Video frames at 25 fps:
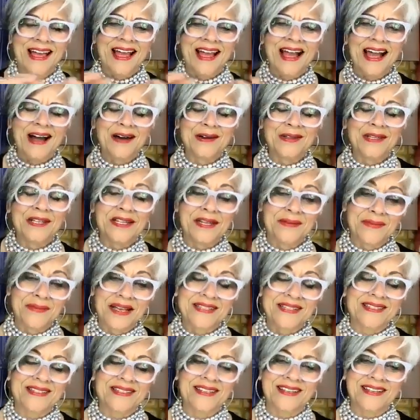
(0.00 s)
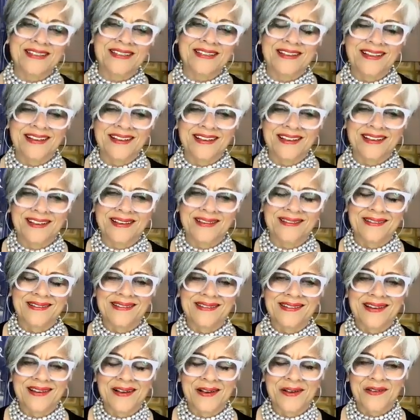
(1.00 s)
how the domestic
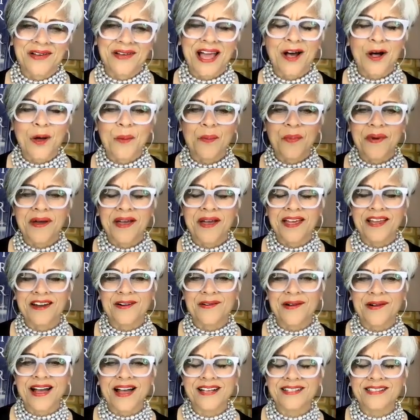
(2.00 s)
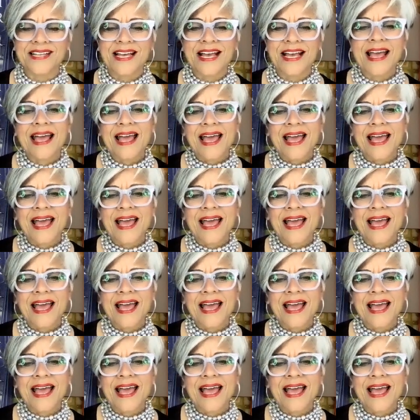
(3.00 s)
help interacts.